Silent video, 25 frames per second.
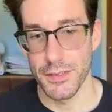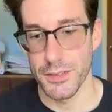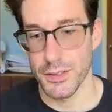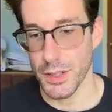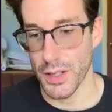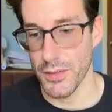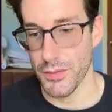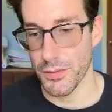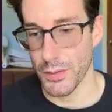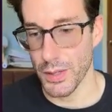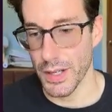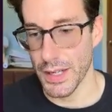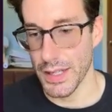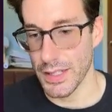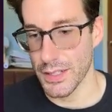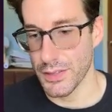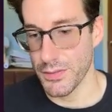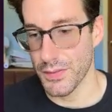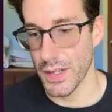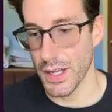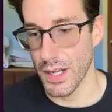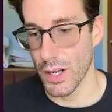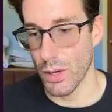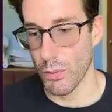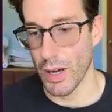So I've created this
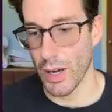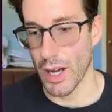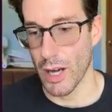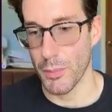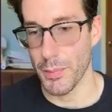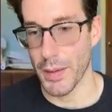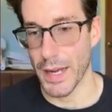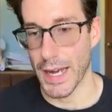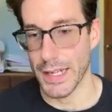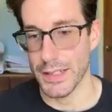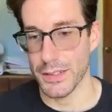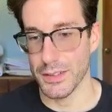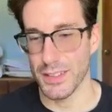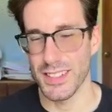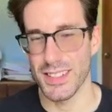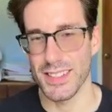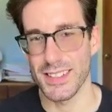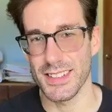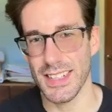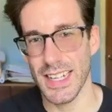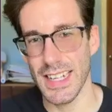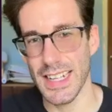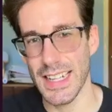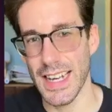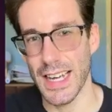video a while back, so this is
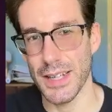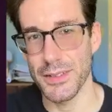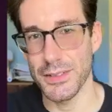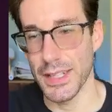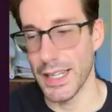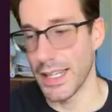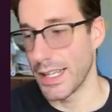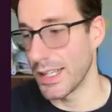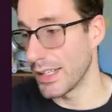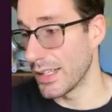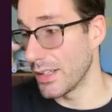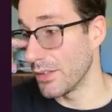slightly outdated.